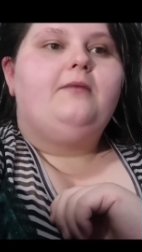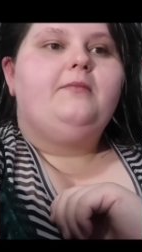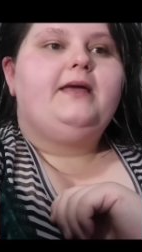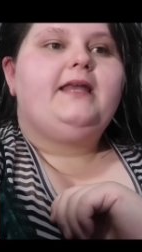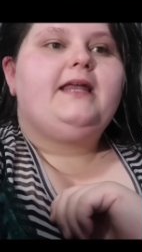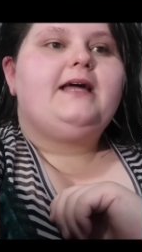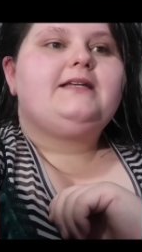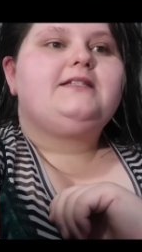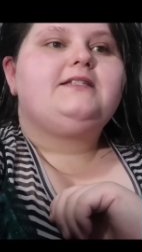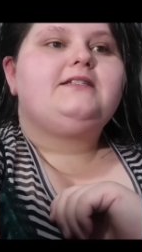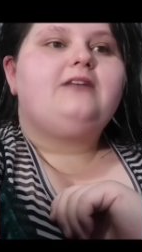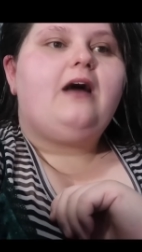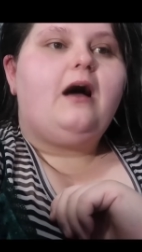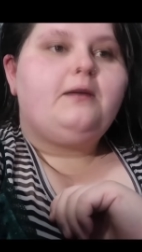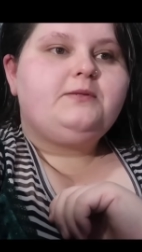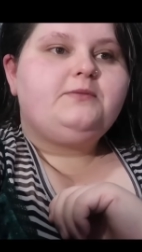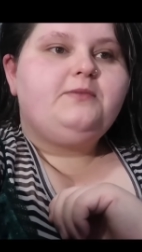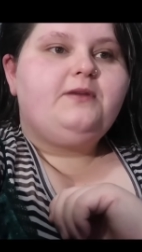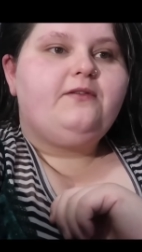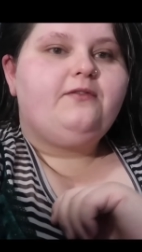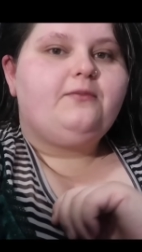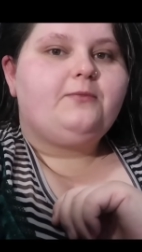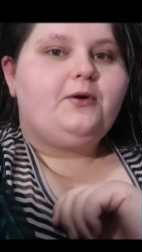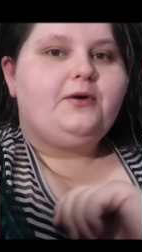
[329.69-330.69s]
It has stopped
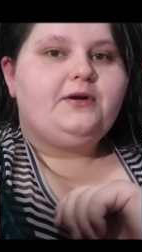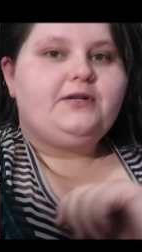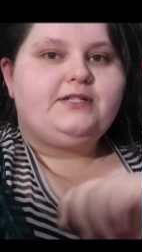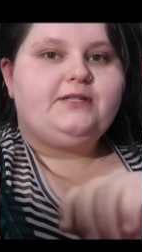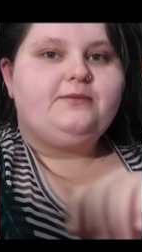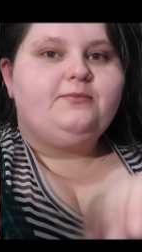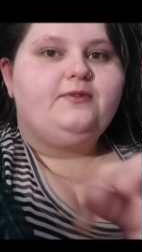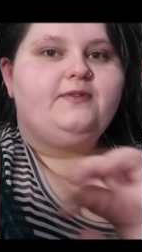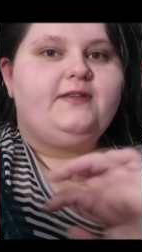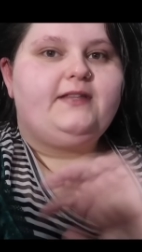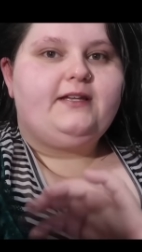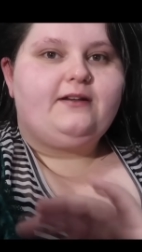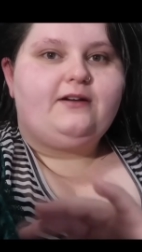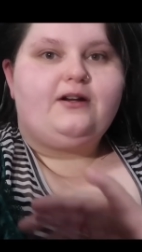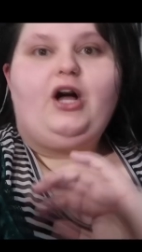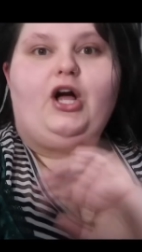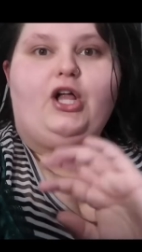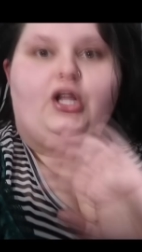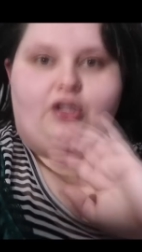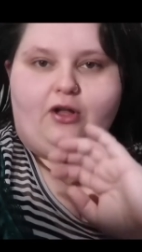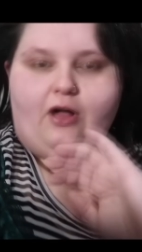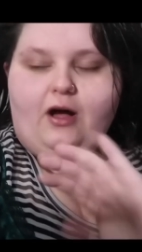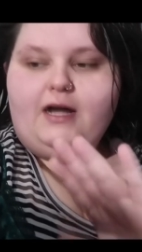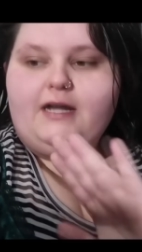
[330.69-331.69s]
me from going to the movie theater
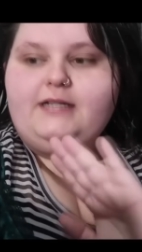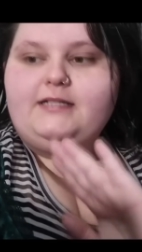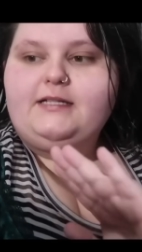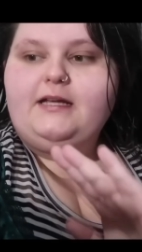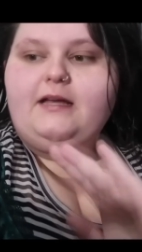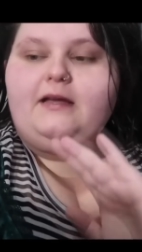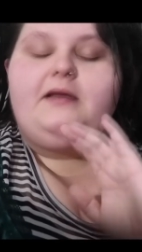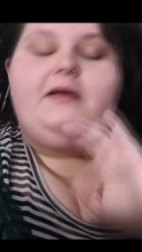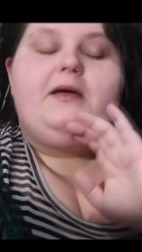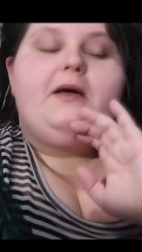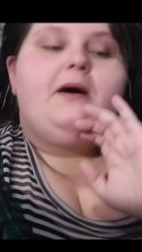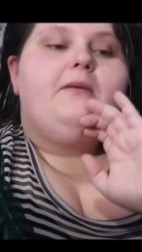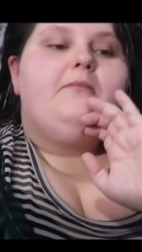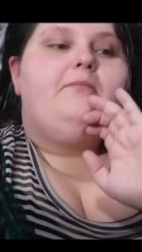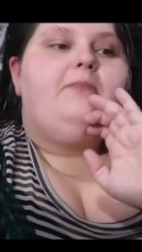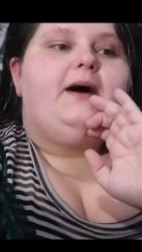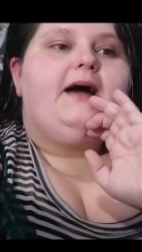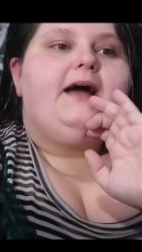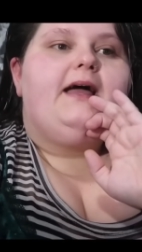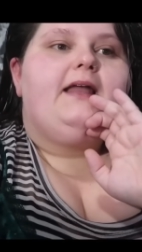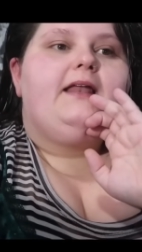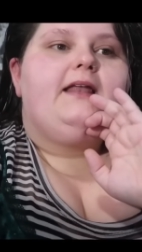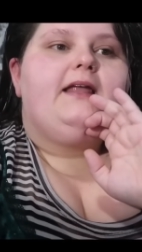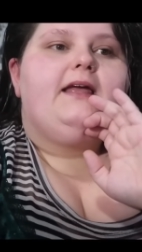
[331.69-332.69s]
a lot,
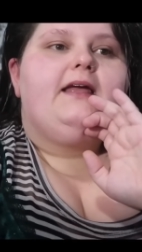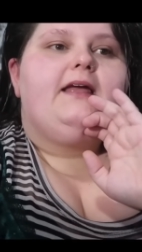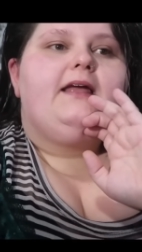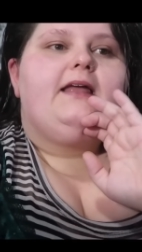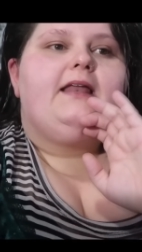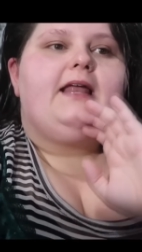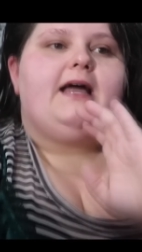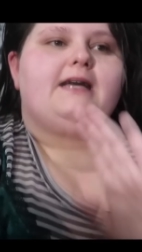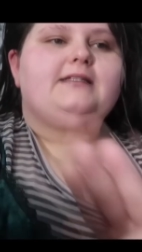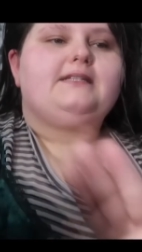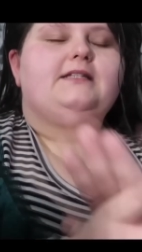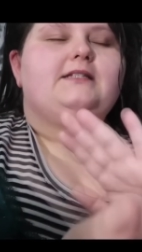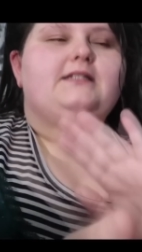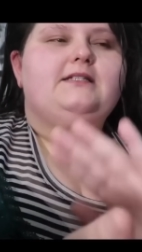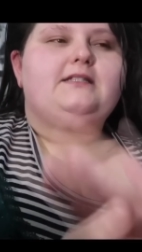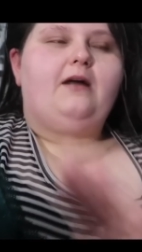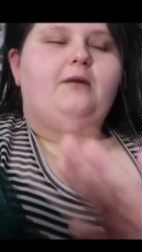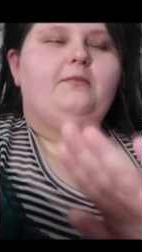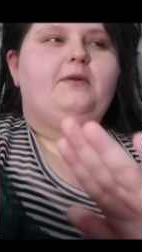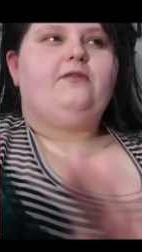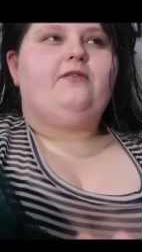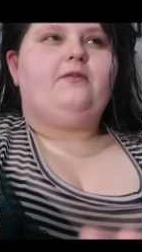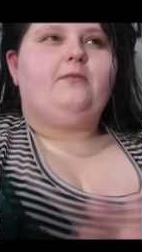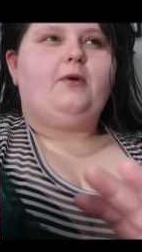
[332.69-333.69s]
but it hasn't
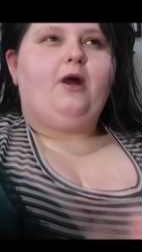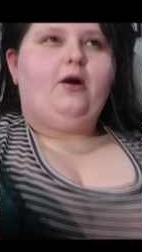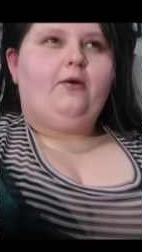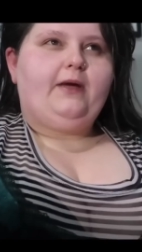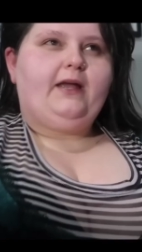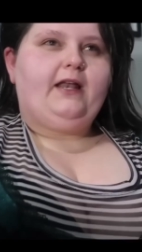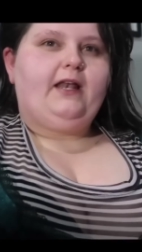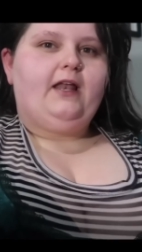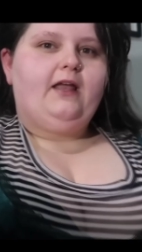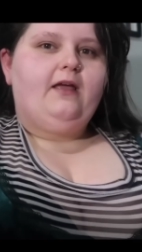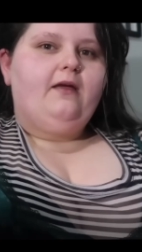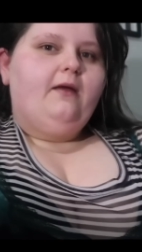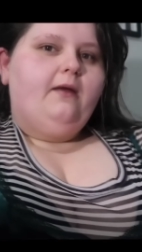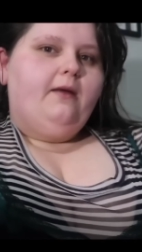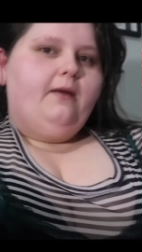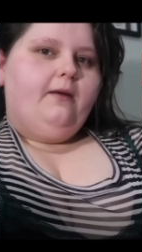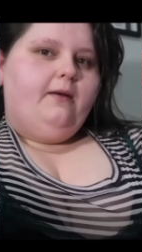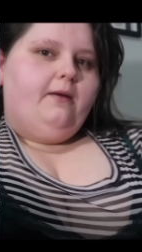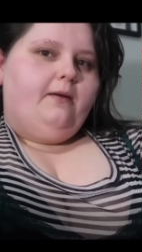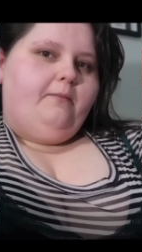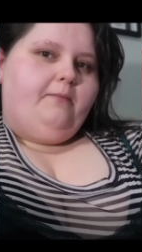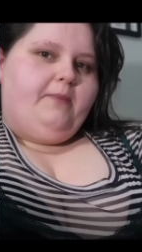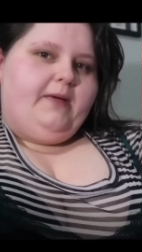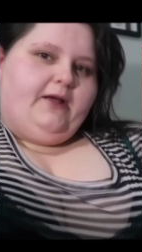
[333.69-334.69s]
stopped me from going,
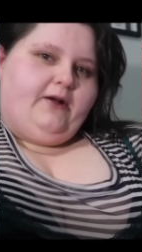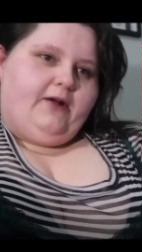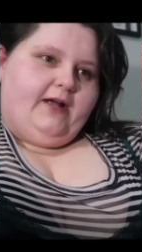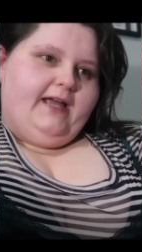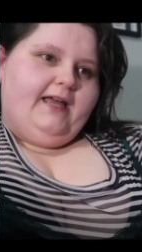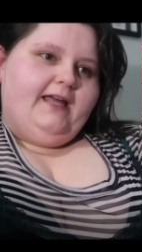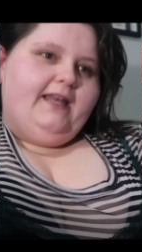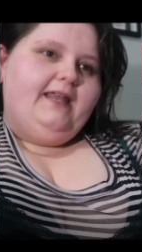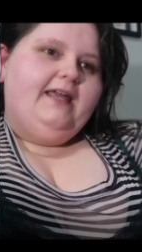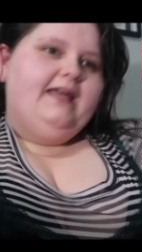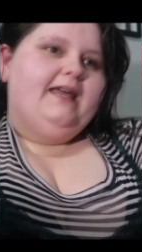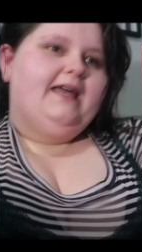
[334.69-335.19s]
period.